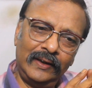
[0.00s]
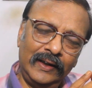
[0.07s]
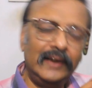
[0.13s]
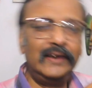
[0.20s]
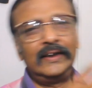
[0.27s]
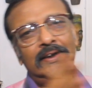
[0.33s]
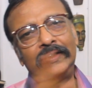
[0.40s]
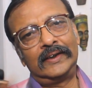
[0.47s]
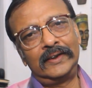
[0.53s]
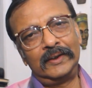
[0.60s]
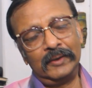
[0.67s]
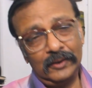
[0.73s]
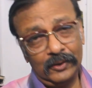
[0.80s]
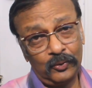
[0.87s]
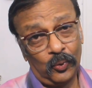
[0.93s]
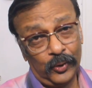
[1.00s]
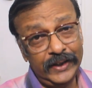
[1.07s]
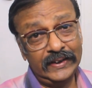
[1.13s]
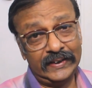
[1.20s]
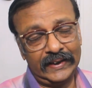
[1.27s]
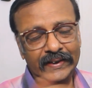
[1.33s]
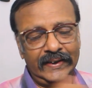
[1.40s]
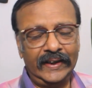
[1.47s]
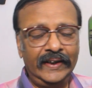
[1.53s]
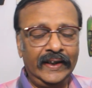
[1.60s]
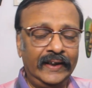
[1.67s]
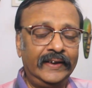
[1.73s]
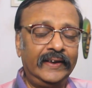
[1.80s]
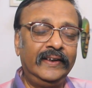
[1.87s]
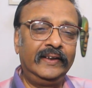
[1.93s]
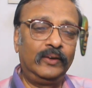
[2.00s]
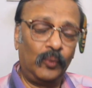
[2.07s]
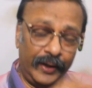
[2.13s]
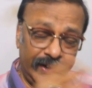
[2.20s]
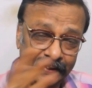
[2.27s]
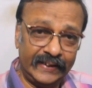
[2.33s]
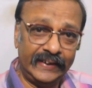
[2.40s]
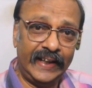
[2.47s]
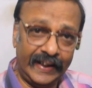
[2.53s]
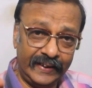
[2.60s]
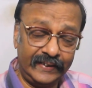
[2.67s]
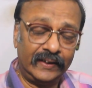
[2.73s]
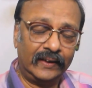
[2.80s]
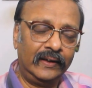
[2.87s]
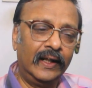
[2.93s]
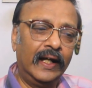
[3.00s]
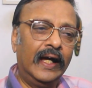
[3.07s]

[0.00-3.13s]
it's coincidental.